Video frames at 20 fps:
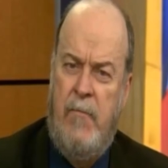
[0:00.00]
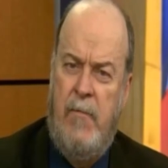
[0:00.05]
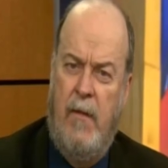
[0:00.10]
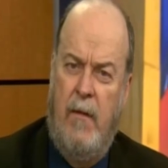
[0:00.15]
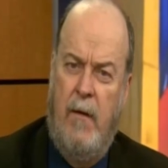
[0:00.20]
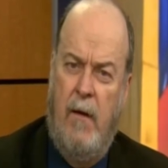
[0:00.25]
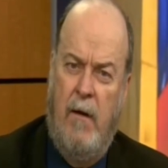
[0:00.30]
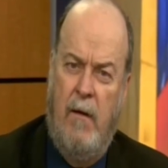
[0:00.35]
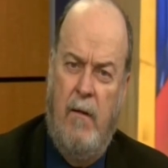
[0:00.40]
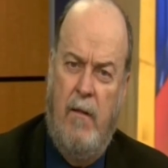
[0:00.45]

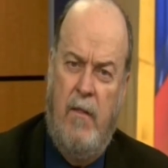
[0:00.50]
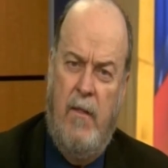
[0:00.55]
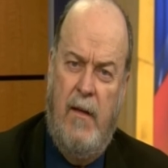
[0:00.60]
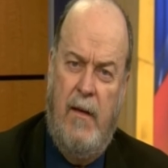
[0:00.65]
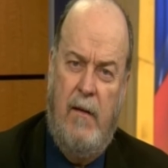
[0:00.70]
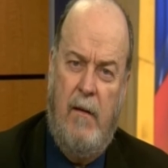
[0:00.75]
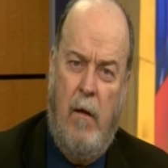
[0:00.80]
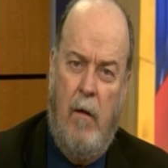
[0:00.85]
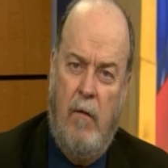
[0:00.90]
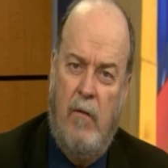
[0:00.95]

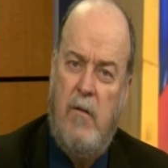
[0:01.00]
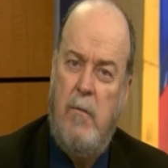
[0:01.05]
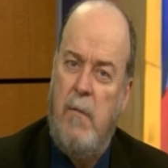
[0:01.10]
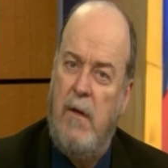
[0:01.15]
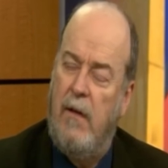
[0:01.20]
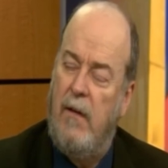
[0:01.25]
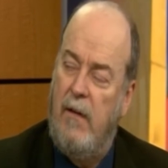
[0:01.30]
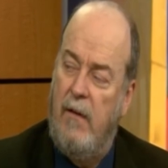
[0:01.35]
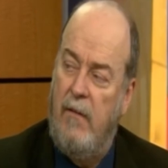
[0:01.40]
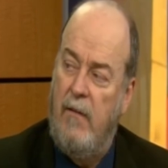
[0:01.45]
that
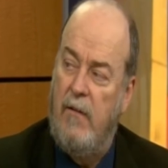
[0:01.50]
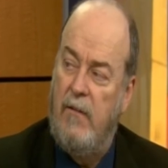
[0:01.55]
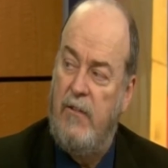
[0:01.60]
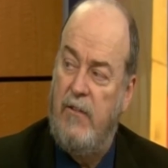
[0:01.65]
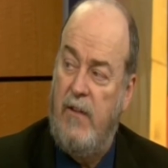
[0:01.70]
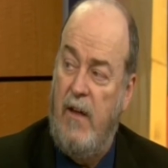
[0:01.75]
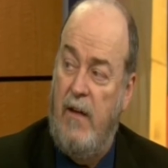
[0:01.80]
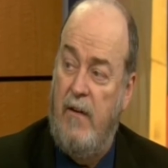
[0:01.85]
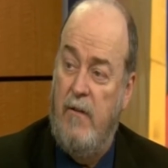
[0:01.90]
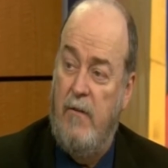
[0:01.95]
ultimately the
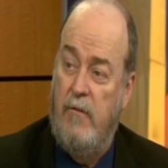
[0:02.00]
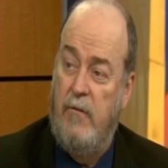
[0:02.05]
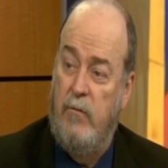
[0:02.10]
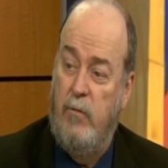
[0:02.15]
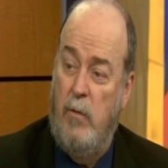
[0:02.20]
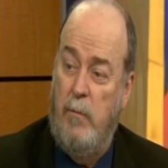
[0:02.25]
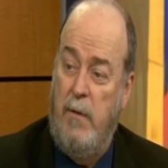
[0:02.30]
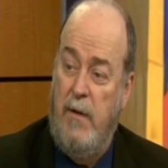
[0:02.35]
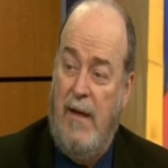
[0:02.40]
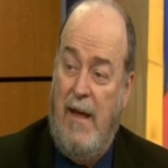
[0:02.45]
standards
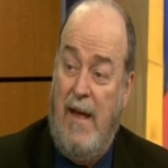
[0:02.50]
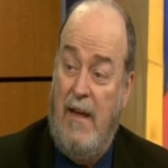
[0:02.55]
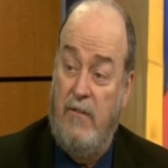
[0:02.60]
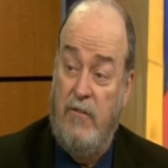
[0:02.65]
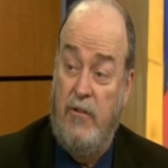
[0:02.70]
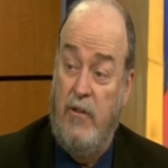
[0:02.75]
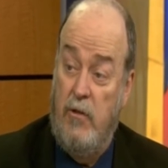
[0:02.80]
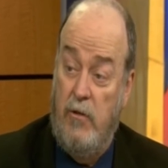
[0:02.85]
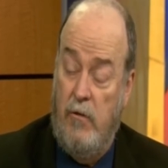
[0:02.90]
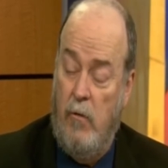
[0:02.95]
will be as
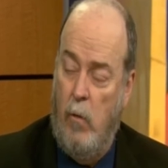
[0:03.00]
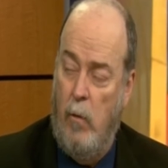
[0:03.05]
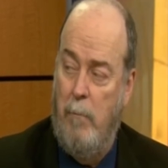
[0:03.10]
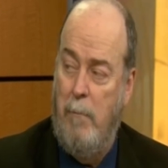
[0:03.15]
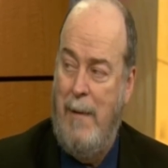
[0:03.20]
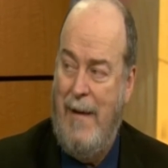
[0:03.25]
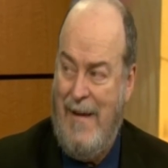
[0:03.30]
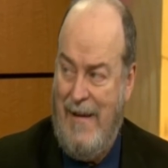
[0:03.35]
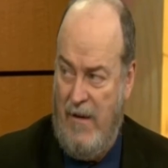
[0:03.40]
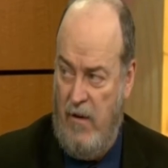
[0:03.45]
good or
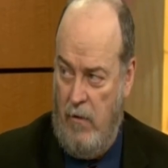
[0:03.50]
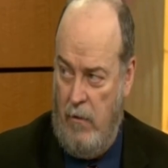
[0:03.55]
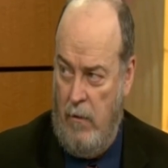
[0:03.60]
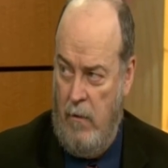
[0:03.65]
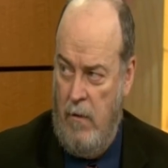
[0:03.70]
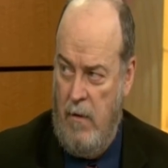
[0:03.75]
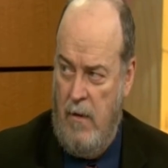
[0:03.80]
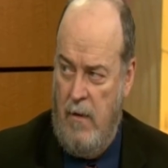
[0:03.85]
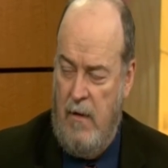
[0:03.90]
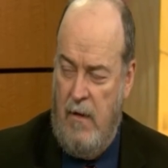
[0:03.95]

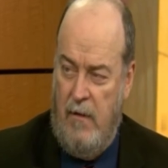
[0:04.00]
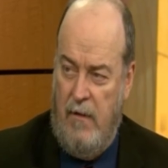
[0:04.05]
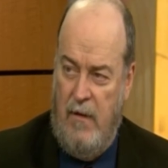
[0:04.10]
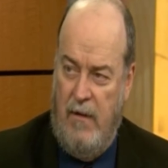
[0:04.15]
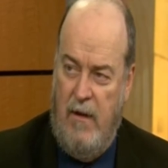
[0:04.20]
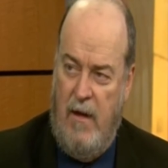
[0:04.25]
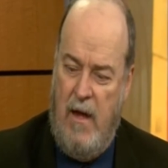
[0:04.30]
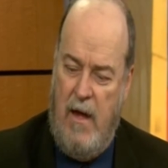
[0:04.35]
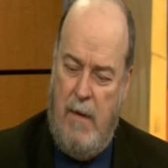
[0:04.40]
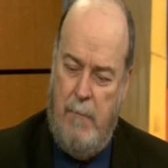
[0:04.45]
better
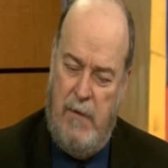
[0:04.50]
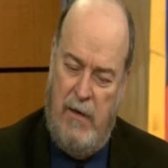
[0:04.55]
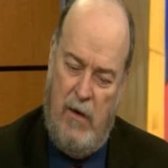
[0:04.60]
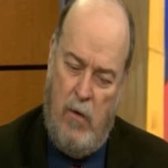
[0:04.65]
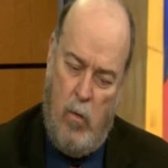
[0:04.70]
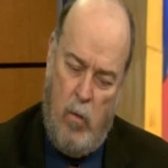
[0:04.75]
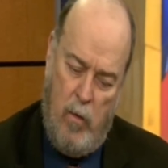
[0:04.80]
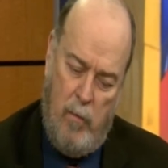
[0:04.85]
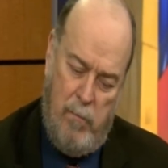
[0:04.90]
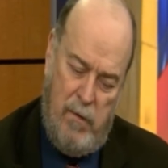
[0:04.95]
than Common
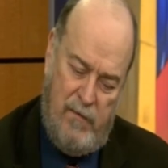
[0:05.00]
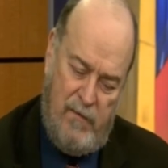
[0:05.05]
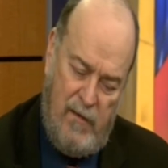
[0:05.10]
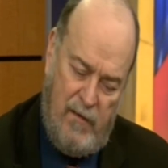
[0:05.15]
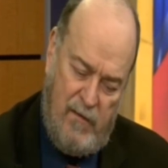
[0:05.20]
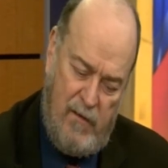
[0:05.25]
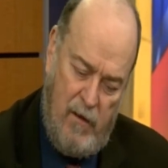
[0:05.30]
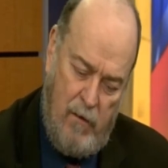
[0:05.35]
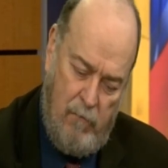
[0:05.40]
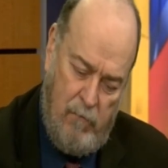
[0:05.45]
Core, but
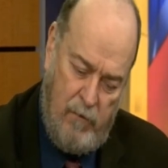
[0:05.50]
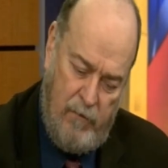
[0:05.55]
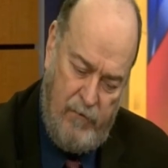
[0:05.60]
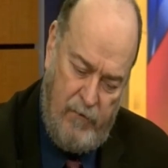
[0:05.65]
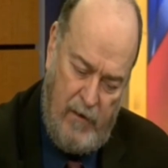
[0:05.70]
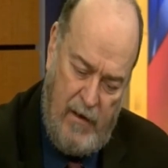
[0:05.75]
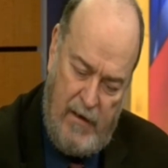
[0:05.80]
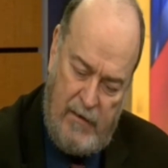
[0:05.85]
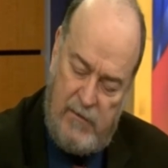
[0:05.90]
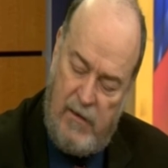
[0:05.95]
that they'll
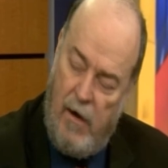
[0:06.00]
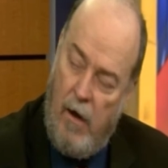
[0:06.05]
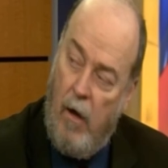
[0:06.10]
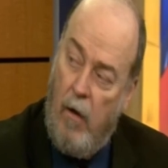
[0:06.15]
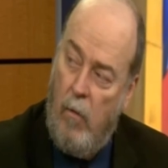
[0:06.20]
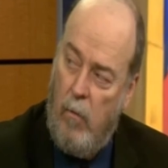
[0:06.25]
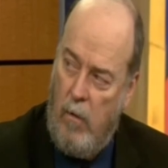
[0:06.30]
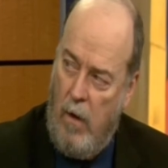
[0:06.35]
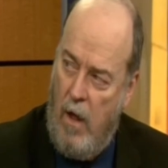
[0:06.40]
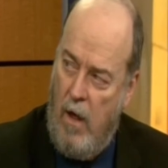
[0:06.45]
reflect an
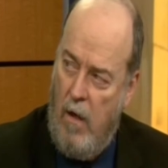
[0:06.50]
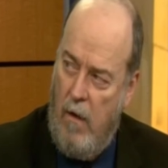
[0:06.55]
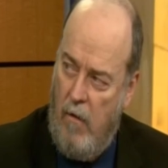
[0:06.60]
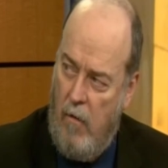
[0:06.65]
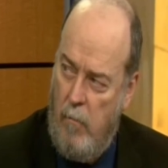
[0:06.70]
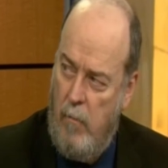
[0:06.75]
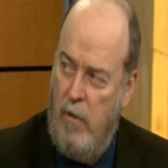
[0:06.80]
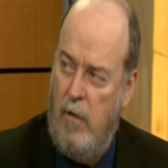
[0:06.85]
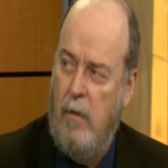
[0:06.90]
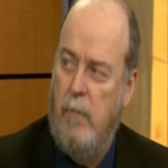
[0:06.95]

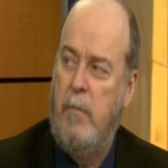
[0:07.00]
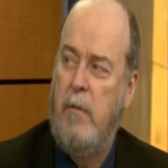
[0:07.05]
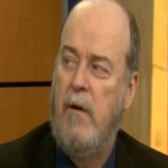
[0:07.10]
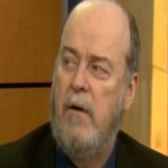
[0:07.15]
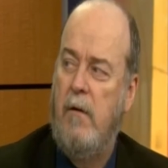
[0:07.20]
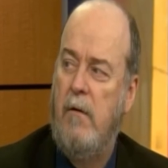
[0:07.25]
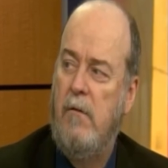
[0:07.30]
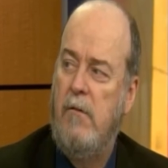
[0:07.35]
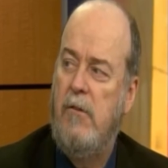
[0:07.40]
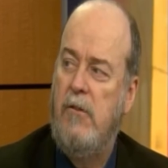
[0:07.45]
Oklahoma
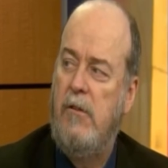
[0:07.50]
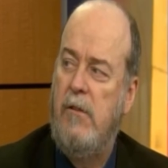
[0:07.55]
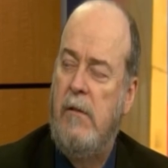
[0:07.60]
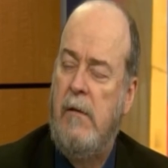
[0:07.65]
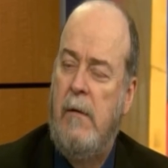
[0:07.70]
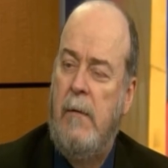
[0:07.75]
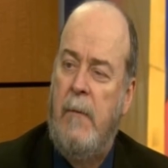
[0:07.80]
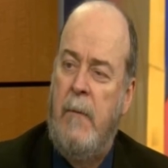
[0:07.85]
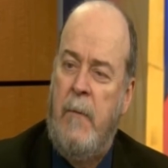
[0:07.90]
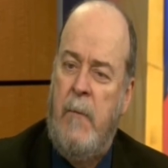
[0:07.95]
approach
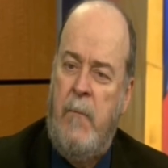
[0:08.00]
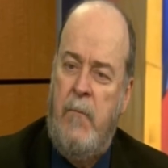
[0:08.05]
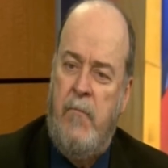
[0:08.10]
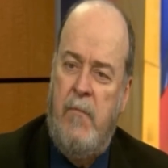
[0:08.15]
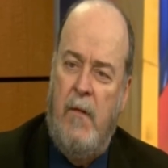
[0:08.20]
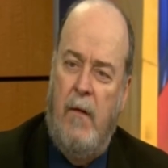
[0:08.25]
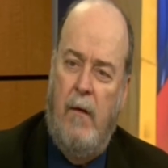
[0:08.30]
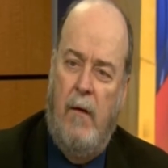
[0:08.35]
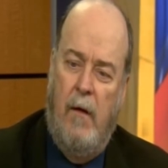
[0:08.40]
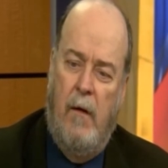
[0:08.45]

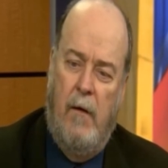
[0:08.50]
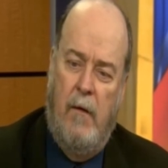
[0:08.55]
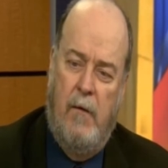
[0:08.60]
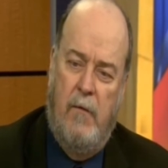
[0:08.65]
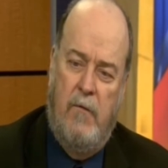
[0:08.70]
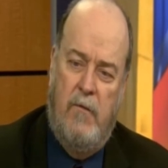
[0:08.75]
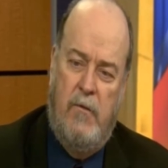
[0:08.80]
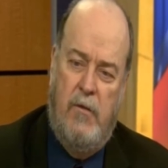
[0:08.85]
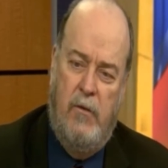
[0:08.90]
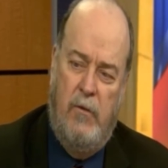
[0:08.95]

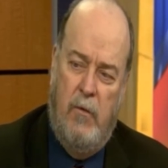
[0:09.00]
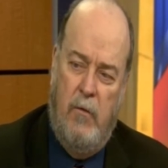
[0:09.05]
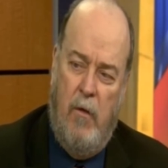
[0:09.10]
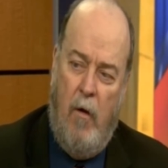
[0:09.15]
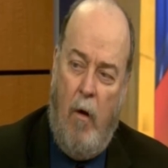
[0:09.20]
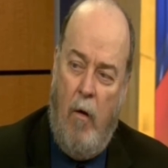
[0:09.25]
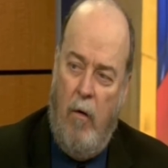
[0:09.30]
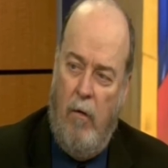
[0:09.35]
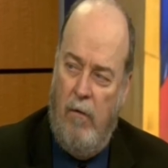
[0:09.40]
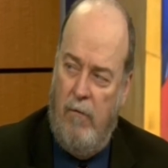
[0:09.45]
to
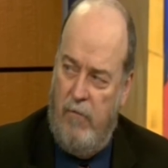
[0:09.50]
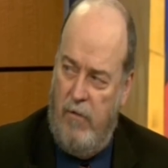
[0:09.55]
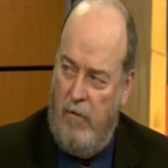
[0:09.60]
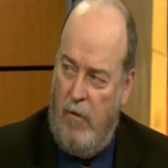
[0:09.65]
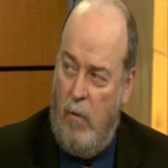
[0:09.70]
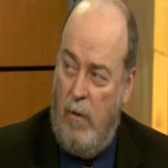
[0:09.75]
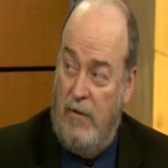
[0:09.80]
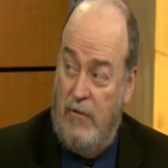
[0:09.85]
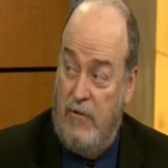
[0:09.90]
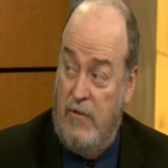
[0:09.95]
all of the
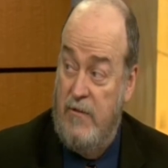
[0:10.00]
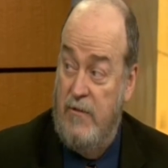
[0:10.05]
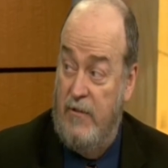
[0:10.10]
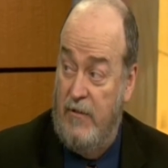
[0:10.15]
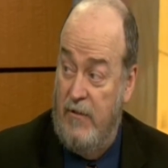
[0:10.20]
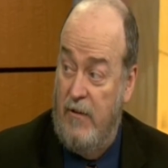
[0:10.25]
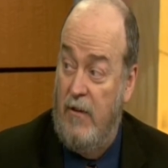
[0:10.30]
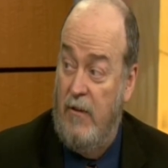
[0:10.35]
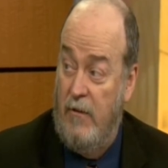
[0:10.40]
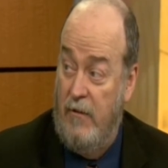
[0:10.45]
questions,
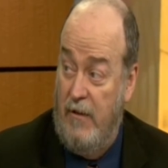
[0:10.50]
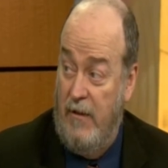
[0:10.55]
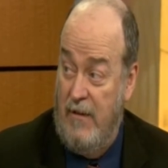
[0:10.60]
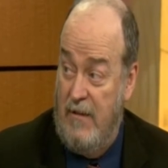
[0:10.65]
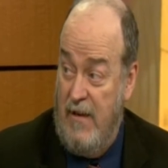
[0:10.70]
including